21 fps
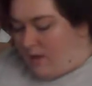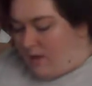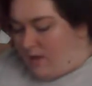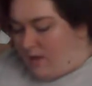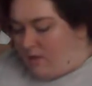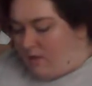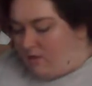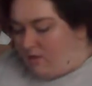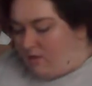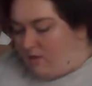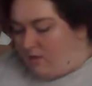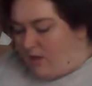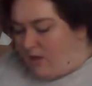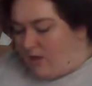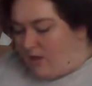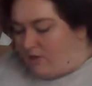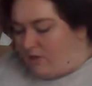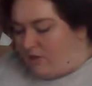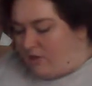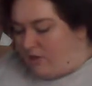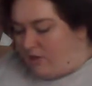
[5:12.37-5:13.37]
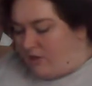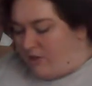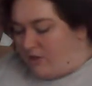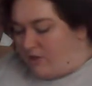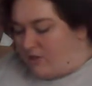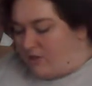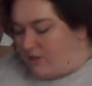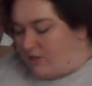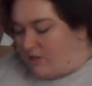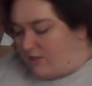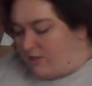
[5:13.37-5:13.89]

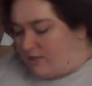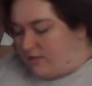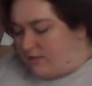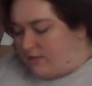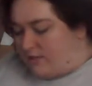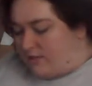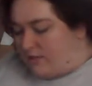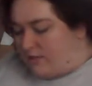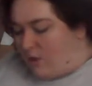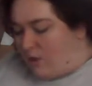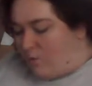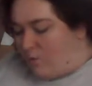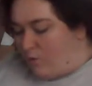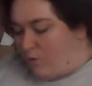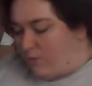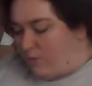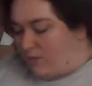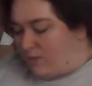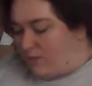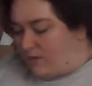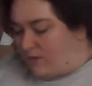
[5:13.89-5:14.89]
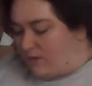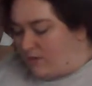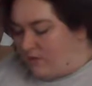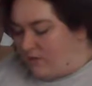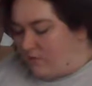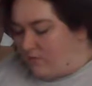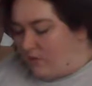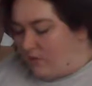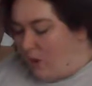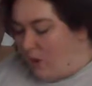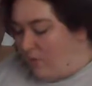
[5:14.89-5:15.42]
egalitarian justice, representative
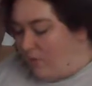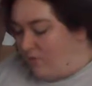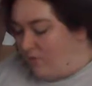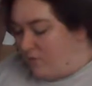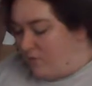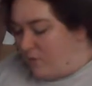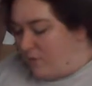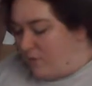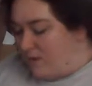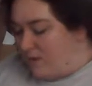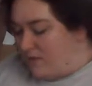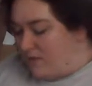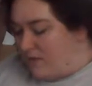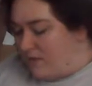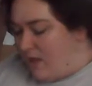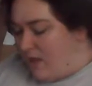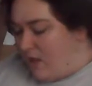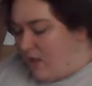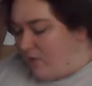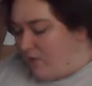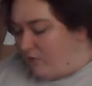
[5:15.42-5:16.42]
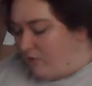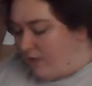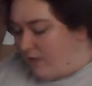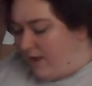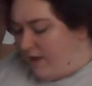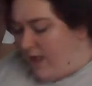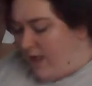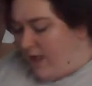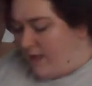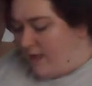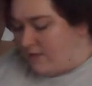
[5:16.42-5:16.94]
government,
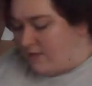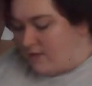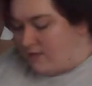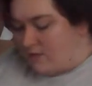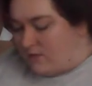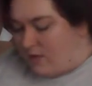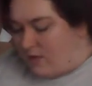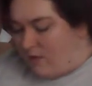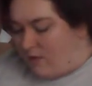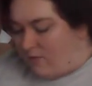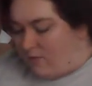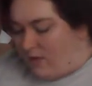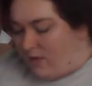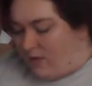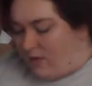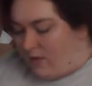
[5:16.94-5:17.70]
free access of